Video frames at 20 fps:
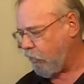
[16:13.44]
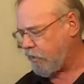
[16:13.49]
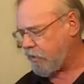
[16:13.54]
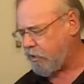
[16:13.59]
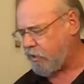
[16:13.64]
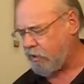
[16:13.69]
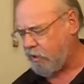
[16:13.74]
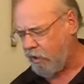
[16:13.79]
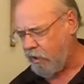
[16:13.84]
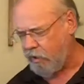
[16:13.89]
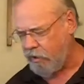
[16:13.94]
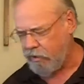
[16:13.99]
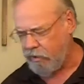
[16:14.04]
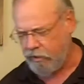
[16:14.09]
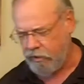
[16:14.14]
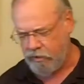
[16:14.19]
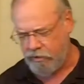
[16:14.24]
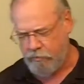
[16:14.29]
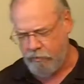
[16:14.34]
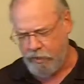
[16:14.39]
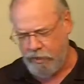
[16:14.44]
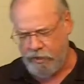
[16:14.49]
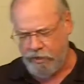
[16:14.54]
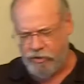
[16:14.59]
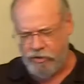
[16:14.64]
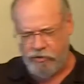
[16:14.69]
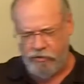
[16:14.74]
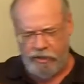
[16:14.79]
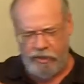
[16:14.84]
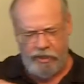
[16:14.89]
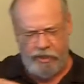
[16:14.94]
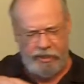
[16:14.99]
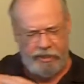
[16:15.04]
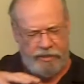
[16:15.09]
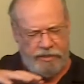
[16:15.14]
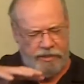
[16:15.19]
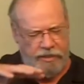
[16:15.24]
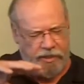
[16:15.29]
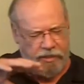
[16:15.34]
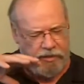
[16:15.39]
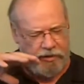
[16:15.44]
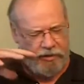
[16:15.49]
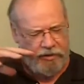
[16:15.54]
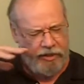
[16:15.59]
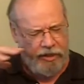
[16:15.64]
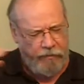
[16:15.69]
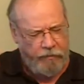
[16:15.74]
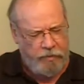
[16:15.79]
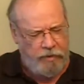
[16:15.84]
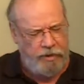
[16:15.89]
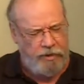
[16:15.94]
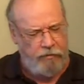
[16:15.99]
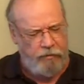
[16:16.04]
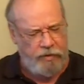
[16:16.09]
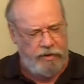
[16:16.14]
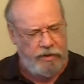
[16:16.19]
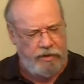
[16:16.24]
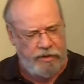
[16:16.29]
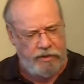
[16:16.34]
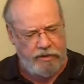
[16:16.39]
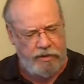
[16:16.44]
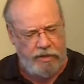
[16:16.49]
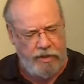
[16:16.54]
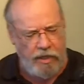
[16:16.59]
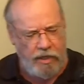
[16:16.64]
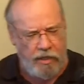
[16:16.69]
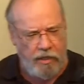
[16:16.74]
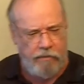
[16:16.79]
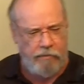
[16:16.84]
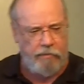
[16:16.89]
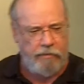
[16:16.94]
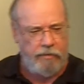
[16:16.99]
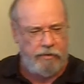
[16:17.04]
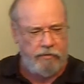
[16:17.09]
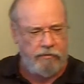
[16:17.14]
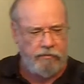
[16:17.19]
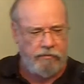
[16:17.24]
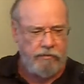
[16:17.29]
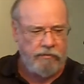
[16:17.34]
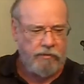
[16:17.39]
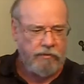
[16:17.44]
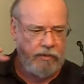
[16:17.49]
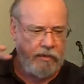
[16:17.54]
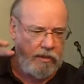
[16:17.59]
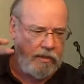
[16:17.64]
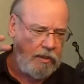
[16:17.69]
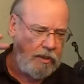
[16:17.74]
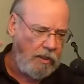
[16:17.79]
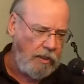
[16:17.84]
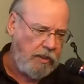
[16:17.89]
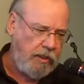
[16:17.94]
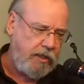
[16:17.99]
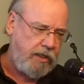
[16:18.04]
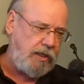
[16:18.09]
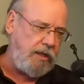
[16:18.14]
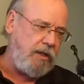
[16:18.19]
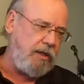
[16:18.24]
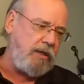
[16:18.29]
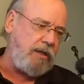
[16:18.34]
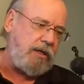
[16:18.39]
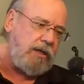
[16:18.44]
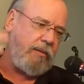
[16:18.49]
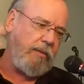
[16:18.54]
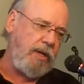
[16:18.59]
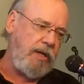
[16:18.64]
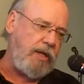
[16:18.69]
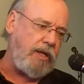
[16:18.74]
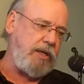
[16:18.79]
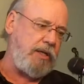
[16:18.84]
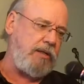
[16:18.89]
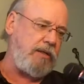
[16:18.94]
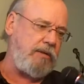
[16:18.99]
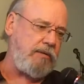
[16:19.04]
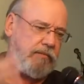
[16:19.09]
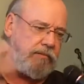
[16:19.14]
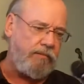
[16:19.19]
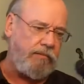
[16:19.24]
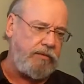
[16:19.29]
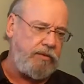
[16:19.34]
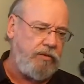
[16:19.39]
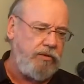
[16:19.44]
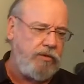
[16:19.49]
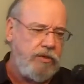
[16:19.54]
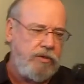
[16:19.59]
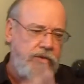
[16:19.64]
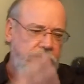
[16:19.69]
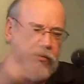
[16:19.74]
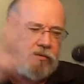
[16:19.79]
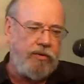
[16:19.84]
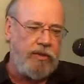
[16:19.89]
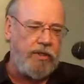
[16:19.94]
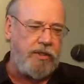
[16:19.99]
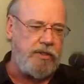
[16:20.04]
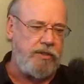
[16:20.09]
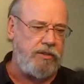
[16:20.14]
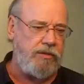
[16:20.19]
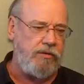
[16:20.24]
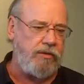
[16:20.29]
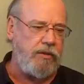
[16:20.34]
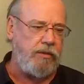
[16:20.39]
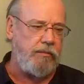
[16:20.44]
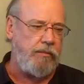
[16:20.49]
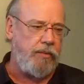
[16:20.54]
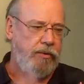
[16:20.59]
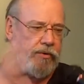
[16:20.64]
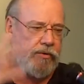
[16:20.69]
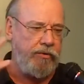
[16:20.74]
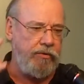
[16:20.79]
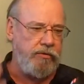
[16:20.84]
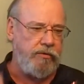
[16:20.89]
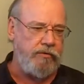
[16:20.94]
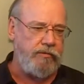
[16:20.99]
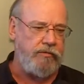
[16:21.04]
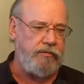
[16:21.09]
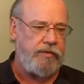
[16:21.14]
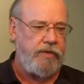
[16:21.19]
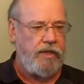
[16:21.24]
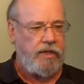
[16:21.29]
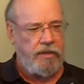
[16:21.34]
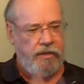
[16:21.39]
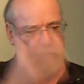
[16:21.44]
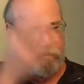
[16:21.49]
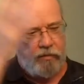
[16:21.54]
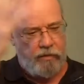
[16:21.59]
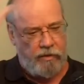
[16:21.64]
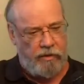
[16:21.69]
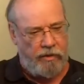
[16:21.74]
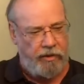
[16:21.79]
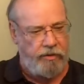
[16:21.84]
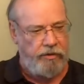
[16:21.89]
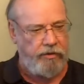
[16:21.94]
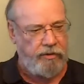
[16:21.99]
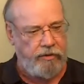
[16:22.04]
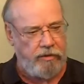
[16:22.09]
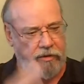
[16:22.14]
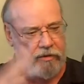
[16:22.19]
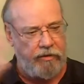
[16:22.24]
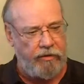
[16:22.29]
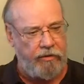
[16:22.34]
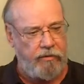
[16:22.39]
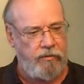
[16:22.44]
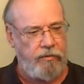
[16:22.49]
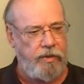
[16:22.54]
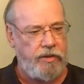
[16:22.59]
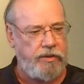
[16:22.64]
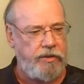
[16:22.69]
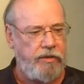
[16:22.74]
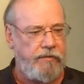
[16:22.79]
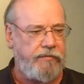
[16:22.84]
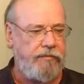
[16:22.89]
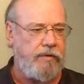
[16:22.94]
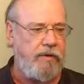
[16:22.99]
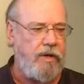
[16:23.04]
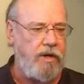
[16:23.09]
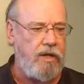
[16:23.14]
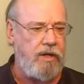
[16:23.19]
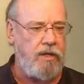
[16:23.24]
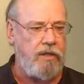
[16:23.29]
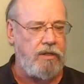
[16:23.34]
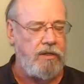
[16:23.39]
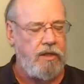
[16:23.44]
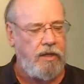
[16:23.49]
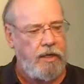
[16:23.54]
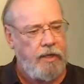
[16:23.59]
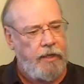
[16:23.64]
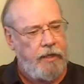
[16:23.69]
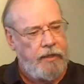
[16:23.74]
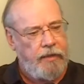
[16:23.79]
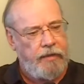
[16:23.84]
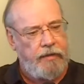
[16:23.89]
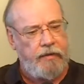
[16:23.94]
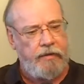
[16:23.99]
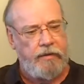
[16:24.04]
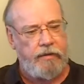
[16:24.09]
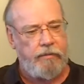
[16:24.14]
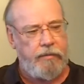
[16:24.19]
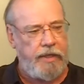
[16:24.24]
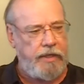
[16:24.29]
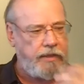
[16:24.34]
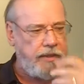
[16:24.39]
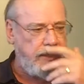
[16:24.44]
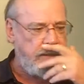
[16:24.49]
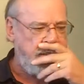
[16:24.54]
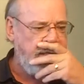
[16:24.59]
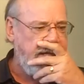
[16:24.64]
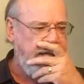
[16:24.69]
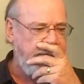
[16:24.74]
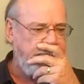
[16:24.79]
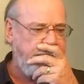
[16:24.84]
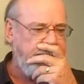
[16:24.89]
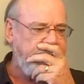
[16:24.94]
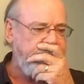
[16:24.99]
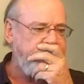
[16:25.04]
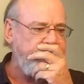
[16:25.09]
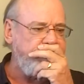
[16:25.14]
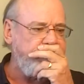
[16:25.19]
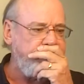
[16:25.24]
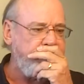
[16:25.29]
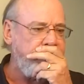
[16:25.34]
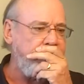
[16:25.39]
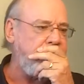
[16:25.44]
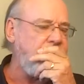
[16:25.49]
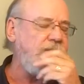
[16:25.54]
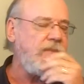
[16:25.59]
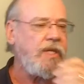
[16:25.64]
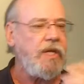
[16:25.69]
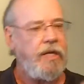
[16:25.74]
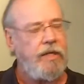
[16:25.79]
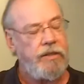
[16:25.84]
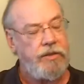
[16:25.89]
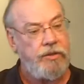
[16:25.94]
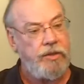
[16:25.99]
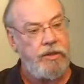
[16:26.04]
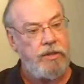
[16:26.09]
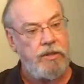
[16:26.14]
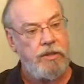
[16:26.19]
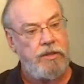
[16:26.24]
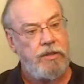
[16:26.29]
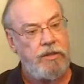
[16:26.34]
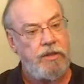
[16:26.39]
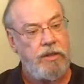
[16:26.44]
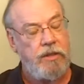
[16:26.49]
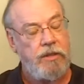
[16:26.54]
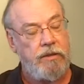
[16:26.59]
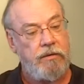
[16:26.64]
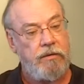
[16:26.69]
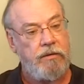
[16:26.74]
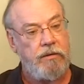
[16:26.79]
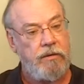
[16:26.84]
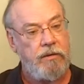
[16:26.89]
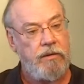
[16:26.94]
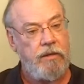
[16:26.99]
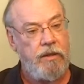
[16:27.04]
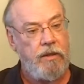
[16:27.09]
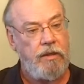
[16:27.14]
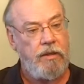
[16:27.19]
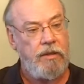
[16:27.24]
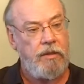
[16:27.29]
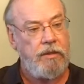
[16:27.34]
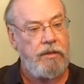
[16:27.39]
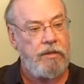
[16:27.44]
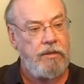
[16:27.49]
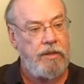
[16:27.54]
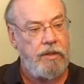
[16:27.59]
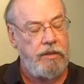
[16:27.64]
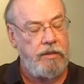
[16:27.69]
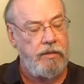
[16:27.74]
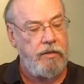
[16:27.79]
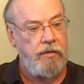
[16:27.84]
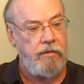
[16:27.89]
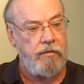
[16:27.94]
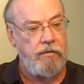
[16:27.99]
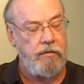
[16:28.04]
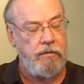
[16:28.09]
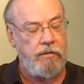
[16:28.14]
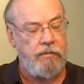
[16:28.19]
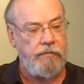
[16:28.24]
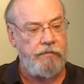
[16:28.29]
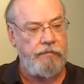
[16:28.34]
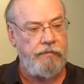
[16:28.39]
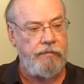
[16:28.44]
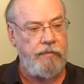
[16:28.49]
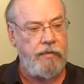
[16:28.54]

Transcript: was starting His ministry and Satan tempted Him with this psalm. Come on. You can do this. You can prove God's word. You can, you know, once and for all, you can make this happen. And Jesus said no.